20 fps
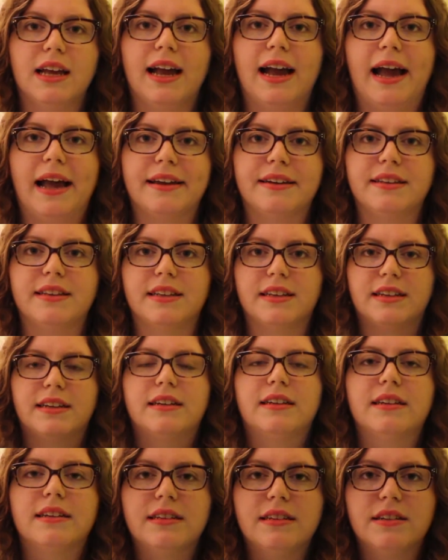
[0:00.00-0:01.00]
at
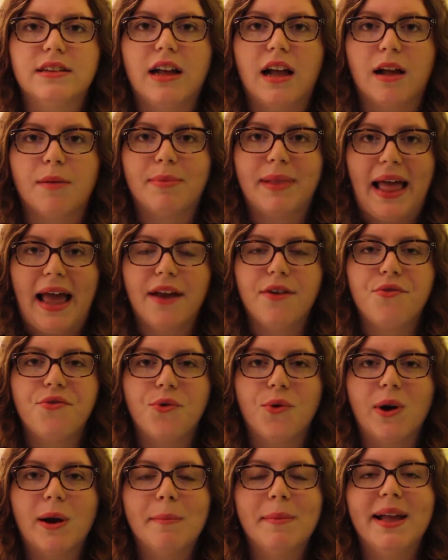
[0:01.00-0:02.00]
the
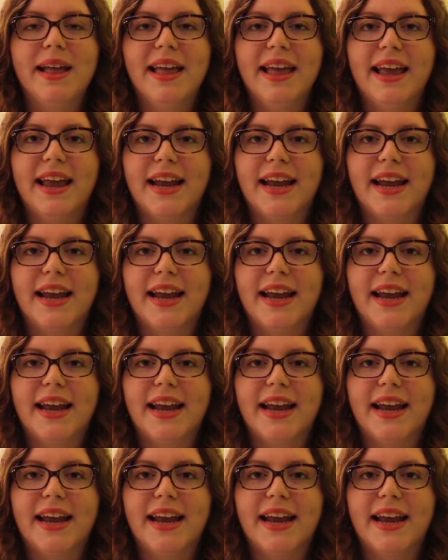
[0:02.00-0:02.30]
platform,